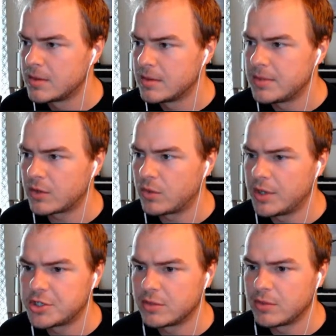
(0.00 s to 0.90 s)
Not quite
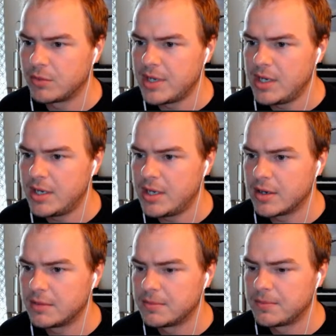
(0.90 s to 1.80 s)
sure what we need
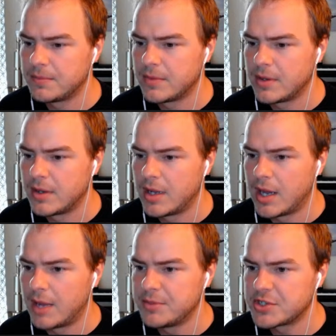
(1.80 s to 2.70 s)
here.
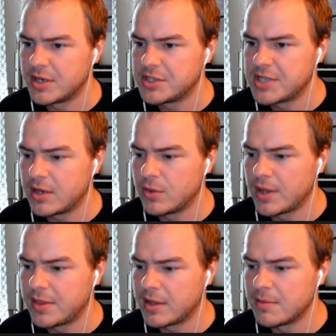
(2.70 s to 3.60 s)
I'm just going to take who I
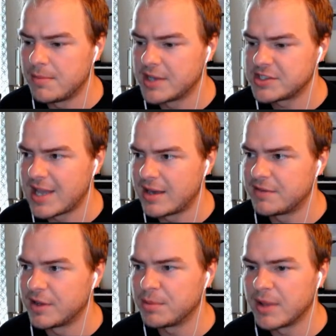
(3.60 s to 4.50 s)
think the best
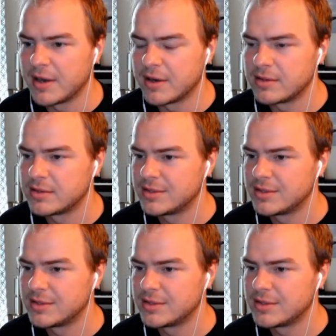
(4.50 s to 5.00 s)
NFL player